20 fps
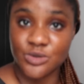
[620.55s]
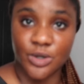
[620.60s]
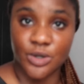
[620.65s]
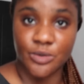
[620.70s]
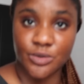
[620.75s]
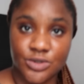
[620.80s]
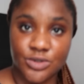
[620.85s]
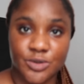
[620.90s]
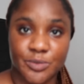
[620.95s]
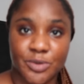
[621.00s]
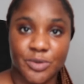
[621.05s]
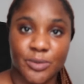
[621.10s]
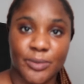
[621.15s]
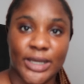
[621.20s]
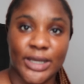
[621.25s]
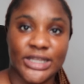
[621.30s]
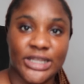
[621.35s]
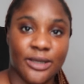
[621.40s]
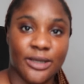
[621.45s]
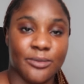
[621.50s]
where I want to put
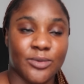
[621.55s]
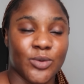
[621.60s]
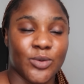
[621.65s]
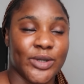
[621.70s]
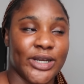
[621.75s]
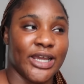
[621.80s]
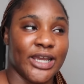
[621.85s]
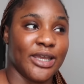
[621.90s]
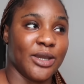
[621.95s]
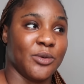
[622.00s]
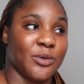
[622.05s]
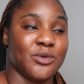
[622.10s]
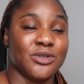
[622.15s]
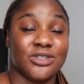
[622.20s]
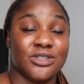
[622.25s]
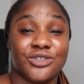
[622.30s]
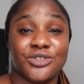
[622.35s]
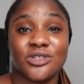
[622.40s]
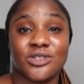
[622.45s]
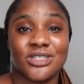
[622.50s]
my table when I get one.
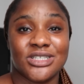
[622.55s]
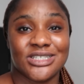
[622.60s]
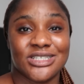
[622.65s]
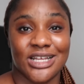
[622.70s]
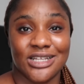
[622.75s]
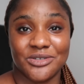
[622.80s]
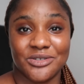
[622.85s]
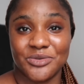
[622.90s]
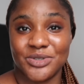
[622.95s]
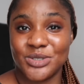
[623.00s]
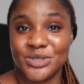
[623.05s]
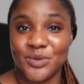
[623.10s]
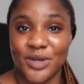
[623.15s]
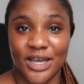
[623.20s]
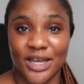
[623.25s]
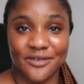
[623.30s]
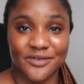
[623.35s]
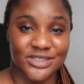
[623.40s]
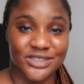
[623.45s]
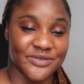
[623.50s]
The truth is that the reason why I
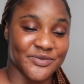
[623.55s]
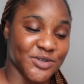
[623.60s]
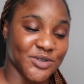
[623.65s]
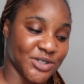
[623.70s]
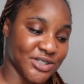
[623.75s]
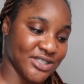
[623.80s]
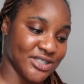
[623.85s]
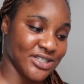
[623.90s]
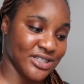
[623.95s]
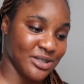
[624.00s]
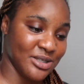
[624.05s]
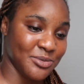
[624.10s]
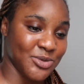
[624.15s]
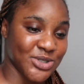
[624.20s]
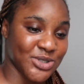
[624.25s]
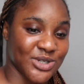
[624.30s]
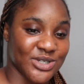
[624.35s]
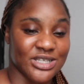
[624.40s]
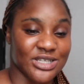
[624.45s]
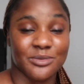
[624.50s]
haven't even gotten a table
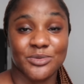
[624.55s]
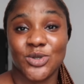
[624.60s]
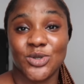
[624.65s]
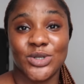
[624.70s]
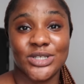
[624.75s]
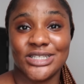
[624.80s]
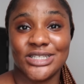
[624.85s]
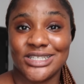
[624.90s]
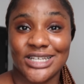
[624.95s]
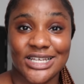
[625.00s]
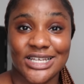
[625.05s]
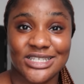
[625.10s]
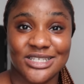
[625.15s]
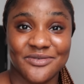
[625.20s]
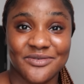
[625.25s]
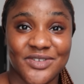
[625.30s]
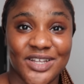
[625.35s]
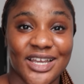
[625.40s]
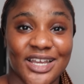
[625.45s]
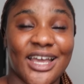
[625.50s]
is because I'm so
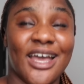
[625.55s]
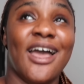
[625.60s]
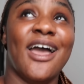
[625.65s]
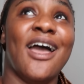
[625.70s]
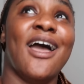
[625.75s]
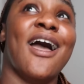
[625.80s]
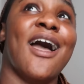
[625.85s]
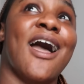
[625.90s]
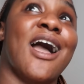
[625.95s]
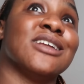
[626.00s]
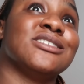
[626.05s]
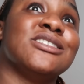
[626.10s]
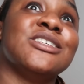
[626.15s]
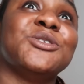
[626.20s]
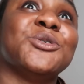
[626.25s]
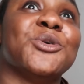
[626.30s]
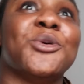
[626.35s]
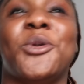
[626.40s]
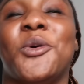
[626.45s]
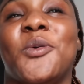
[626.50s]
indecisive. Like, I actually
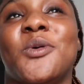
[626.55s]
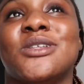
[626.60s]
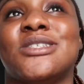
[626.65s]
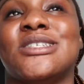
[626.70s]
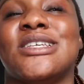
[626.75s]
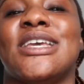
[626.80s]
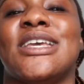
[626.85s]
don't know what to